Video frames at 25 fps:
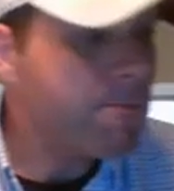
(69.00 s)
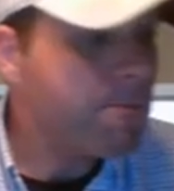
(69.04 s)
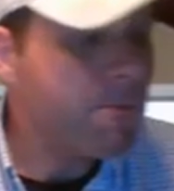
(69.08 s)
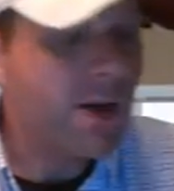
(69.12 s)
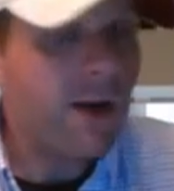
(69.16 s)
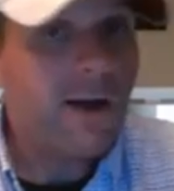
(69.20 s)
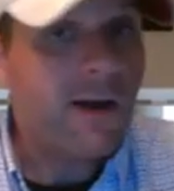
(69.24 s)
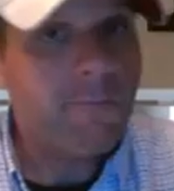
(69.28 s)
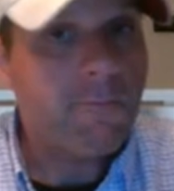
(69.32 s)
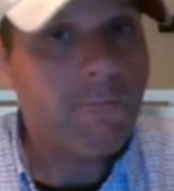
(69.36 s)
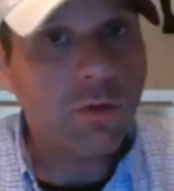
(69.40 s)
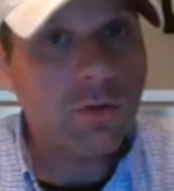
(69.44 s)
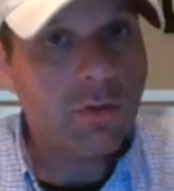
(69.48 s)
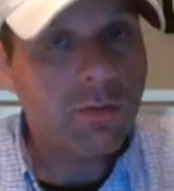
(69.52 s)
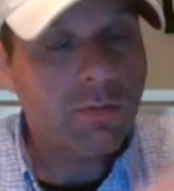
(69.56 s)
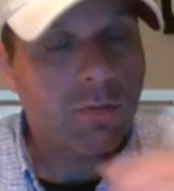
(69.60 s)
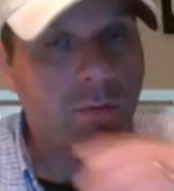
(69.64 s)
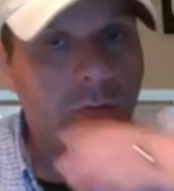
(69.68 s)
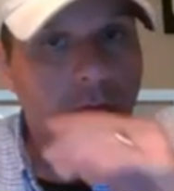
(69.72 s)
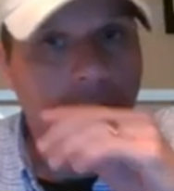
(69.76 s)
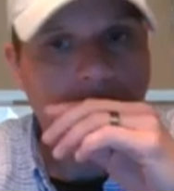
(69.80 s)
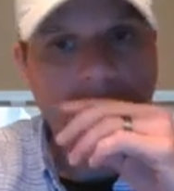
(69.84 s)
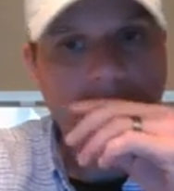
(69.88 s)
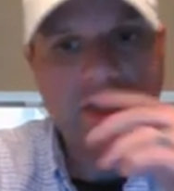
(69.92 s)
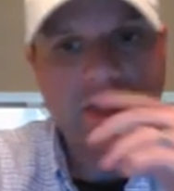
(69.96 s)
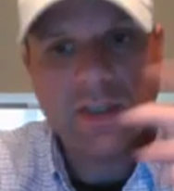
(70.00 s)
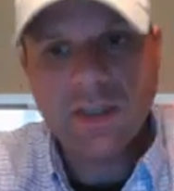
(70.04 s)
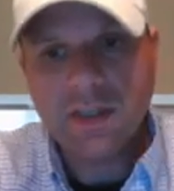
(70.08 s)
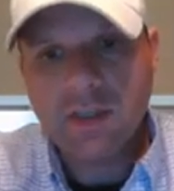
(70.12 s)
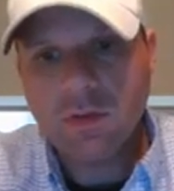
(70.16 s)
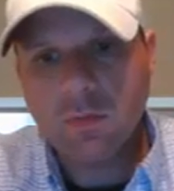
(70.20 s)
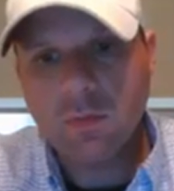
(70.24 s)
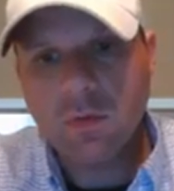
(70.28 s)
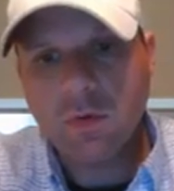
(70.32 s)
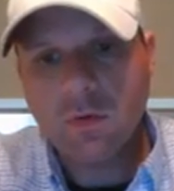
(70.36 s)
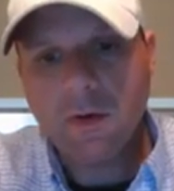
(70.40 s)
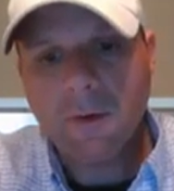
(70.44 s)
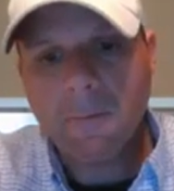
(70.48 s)
I have multiple ones in each
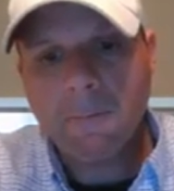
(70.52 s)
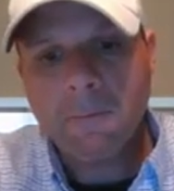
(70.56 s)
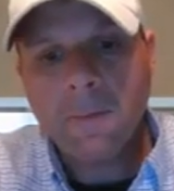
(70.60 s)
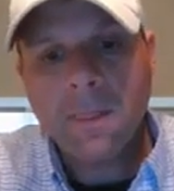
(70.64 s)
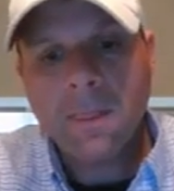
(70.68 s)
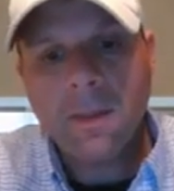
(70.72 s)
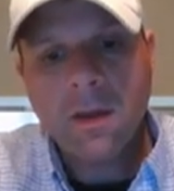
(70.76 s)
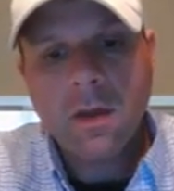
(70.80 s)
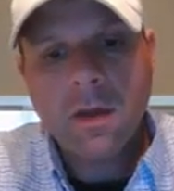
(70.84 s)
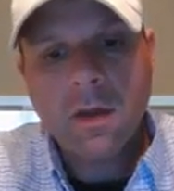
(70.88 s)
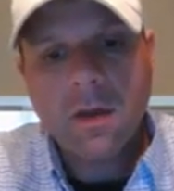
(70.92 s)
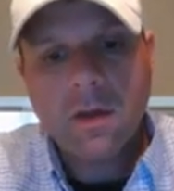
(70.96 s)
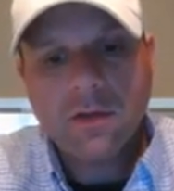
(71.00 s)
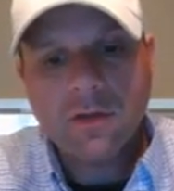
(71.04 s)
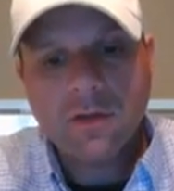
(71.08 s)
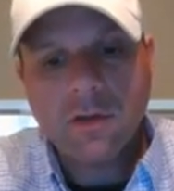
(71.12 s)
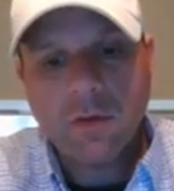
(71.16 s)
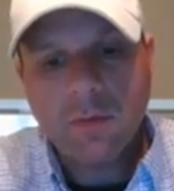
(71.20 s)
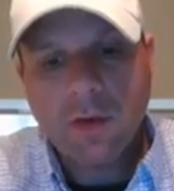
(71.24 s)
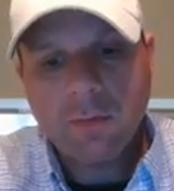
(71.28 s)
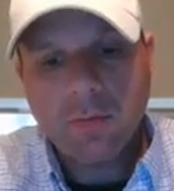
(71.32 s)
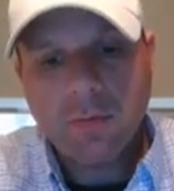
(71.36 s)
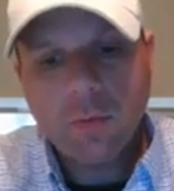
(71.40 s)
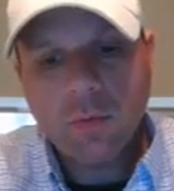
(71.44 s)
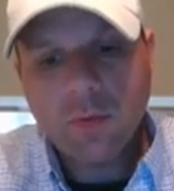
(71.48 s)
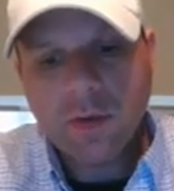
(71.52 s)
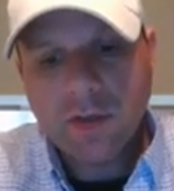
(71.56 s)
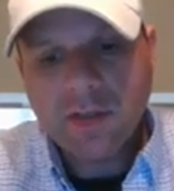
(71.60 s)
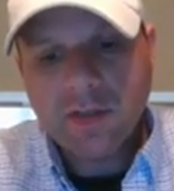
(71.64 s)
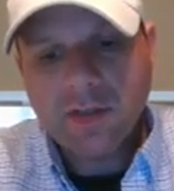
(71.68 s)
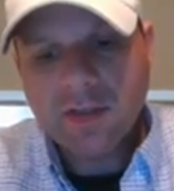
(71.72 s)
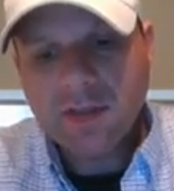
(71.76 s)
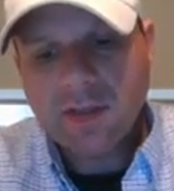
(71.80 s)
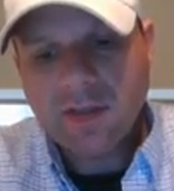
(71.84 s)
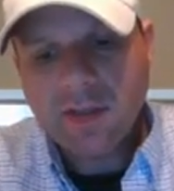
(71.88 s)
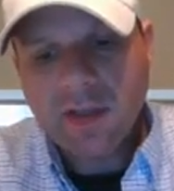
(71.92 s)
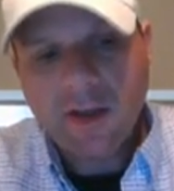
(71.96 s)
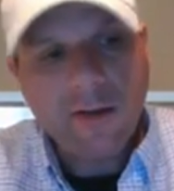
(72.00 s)
one. So my point
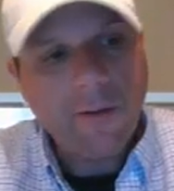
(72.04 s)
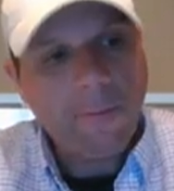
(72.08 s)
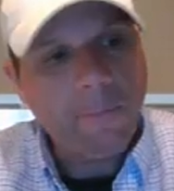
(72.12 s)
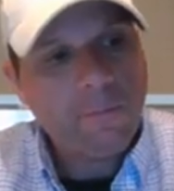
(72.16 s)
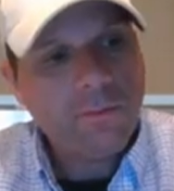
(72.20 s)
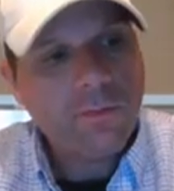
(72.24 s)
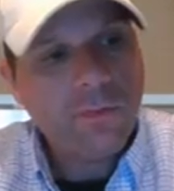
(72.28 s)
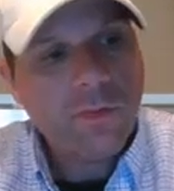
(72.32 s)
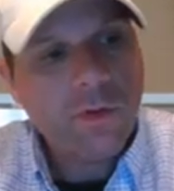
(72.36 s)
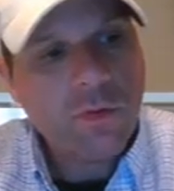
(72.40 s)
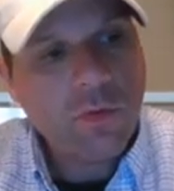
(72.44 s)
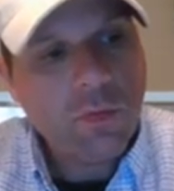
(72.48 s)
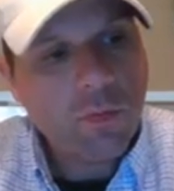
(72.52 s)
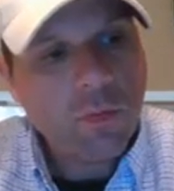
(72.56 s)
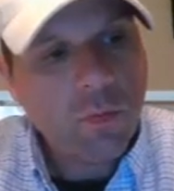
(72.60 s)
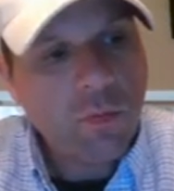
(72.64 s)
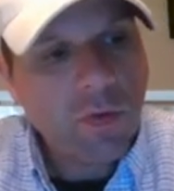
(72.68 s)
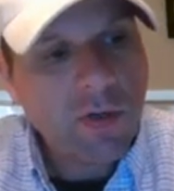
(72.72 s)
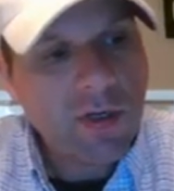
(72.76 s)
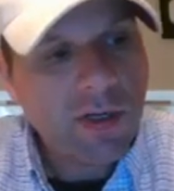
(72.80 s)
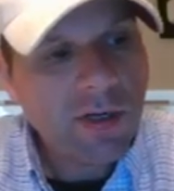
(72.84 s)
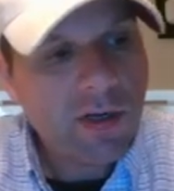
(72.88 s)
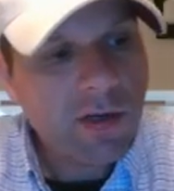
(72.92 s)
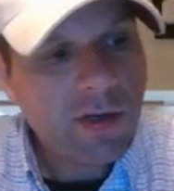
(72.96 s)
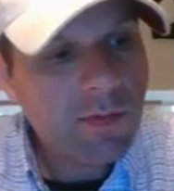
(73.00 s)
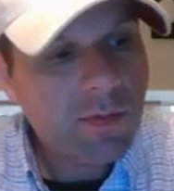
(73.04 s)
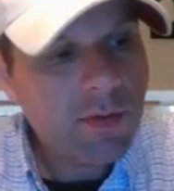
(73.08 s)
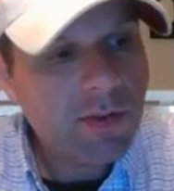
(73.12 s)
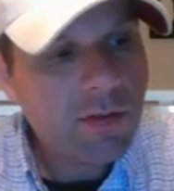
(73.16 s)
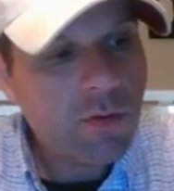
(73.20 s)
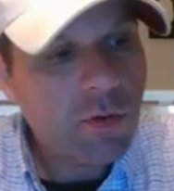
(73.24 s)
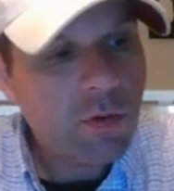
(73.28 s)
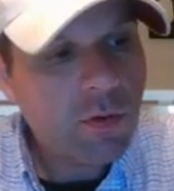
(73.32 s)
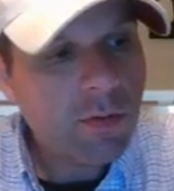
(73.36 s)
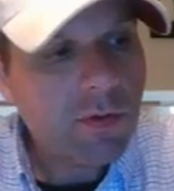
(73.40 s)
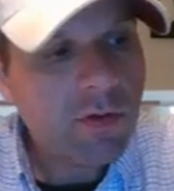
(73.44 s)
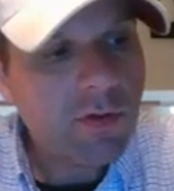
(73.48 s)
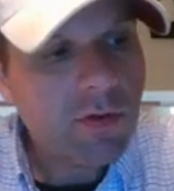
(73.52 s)
is that when it comes to
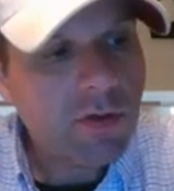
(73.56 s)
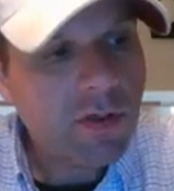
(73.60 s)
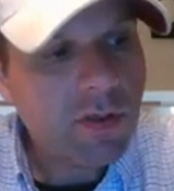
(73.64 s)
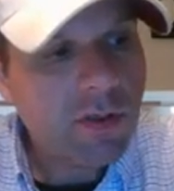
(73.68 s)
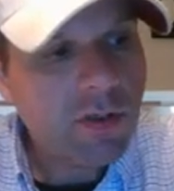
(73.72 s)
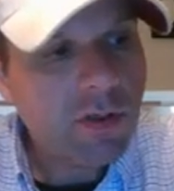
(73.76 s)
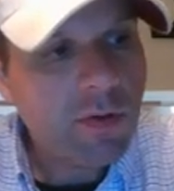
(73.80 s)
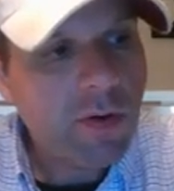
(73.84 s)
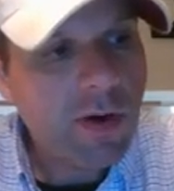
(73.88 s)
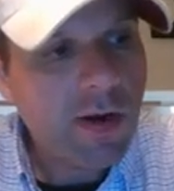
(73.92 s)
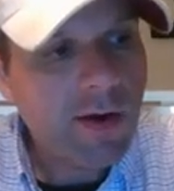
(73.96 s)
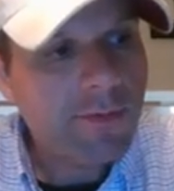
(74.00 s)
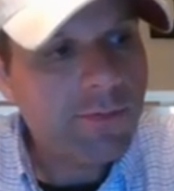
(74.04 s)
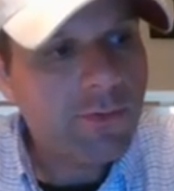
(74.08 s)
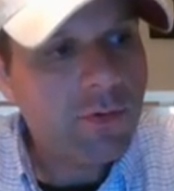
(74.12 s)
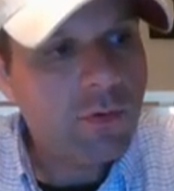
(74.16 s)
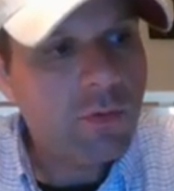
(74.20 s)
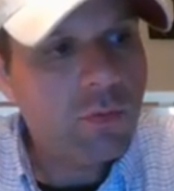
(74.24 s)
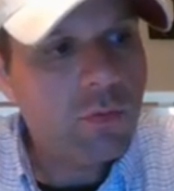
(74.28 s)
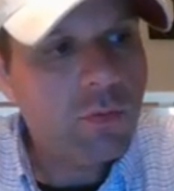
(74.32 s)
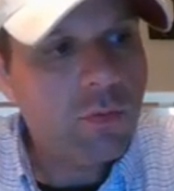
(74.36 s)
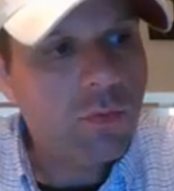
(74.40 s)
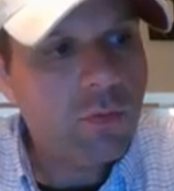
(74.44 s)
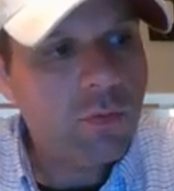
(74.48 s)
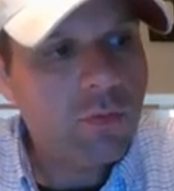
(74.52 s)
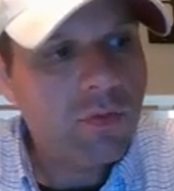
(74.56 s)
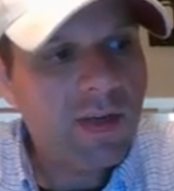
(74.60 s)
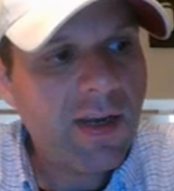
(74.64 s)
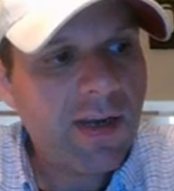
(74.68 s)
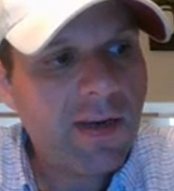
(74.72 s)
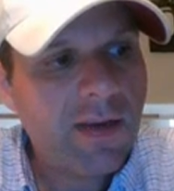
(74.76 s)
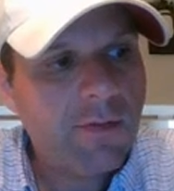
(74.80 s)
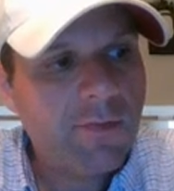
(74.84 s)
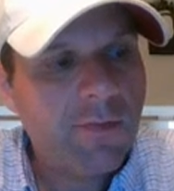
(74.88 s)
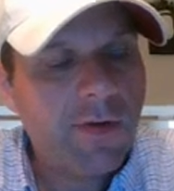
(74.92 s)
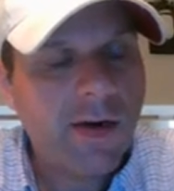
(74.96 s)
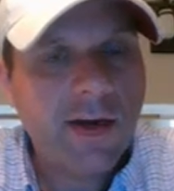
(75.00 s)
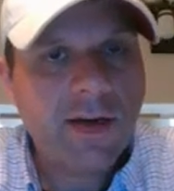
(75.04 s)
arbitrage, you have to take
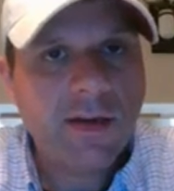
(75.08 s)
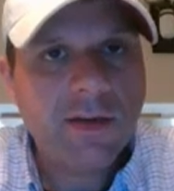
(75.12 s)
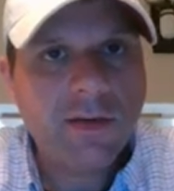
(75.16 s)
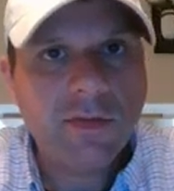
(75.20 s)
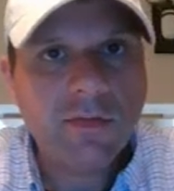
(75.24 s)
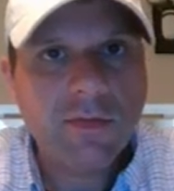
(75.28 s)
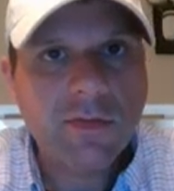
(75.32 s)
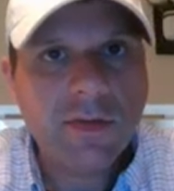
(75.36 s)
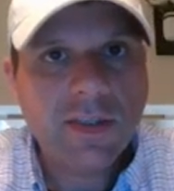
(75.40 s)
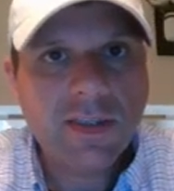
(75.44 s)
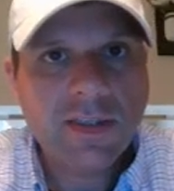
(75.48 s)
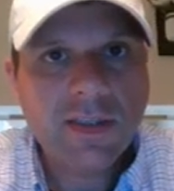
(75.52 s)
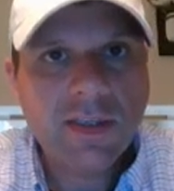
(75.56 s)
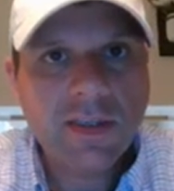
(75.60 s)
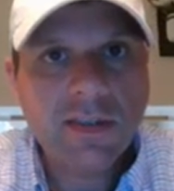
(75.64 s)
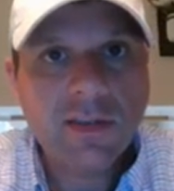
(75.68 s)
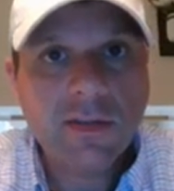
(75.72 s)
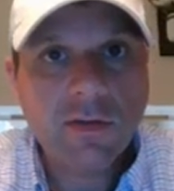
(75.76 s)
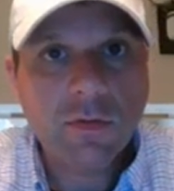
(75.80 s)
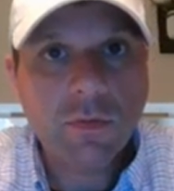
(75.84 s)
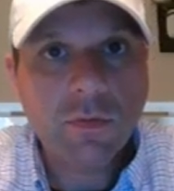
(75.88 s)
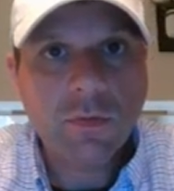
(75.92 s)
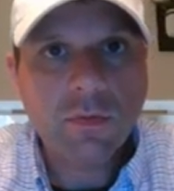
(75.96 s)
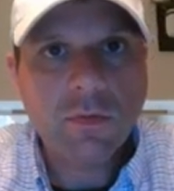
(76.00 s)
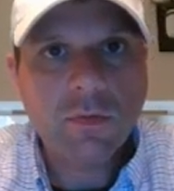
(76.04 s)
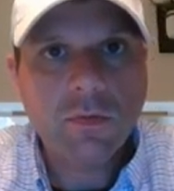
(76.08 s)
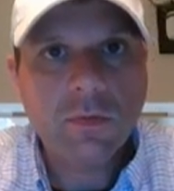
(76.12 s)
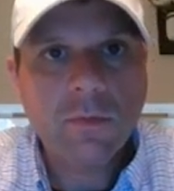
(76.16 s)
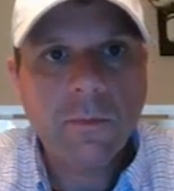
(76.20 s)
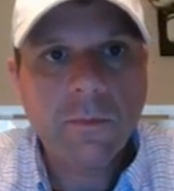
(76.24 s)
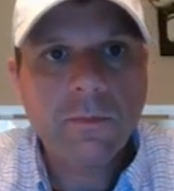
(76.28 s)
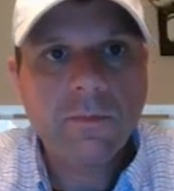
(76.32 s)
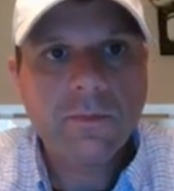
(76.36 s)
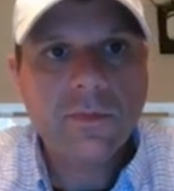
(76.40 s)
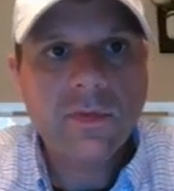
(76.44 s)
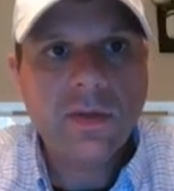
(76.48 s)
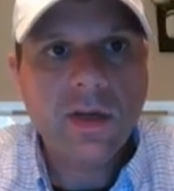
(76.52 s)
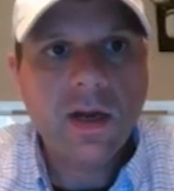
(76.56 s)
advantage of the seasonal
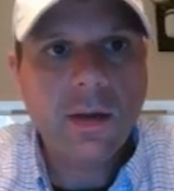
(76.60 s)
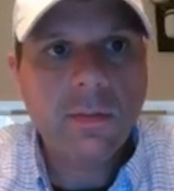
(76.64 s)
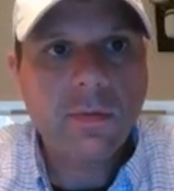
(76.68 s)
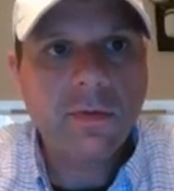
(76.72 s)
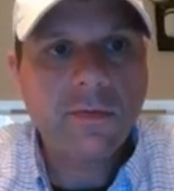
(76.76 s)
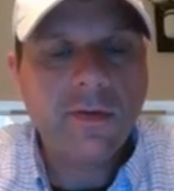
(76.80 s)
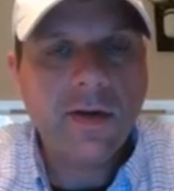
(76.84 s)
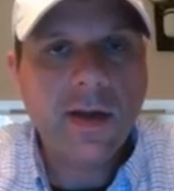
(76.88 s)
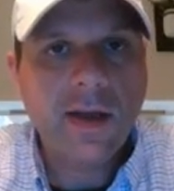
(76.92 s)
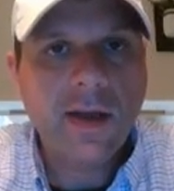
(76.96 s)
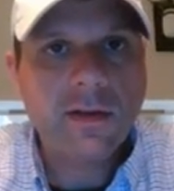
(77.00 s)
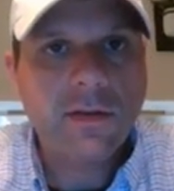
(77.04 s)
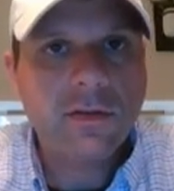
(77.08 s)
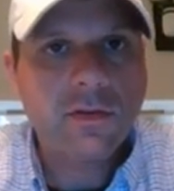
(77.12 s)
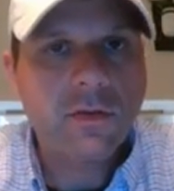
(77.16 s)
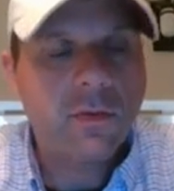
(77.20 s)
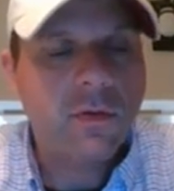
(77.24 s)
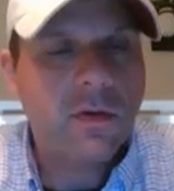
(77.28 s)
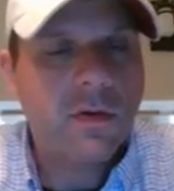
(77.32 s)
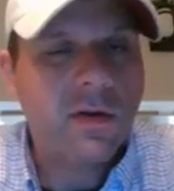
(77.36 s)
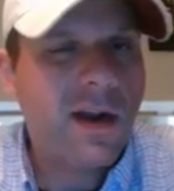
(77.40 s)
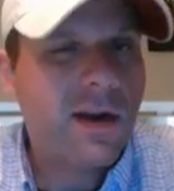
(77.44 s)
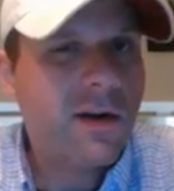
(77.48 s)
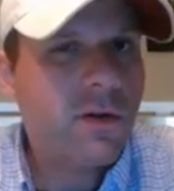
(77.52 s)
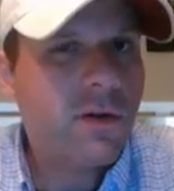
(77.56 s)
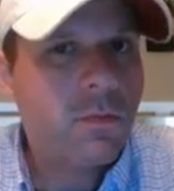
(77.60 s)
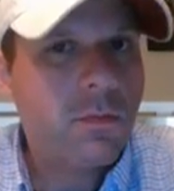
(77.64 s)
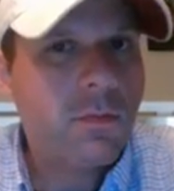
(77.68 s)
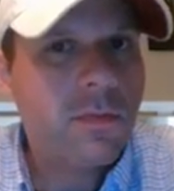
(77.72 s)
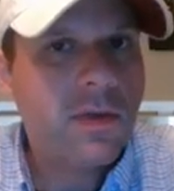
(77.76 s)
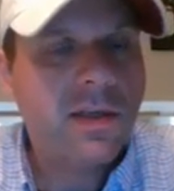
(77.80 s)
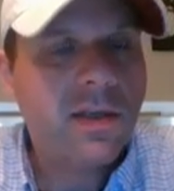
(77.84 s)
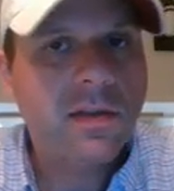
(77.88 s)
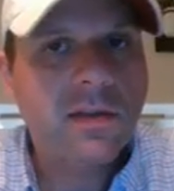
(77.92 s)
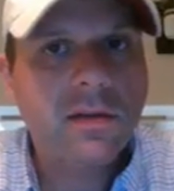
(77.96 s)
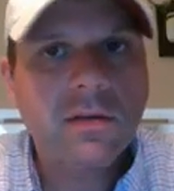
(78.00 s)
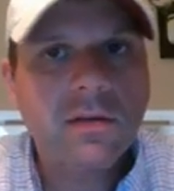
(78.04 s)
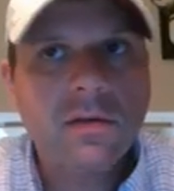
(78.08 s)
type of attitude. And I don't
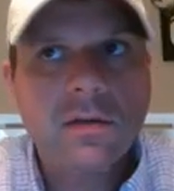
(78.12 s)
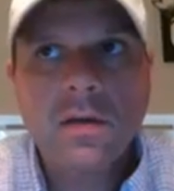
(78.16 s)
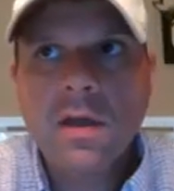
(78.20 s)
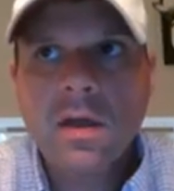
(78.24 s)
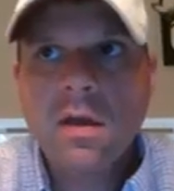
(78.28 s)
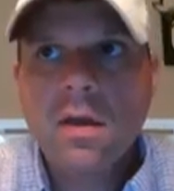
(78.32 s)
mean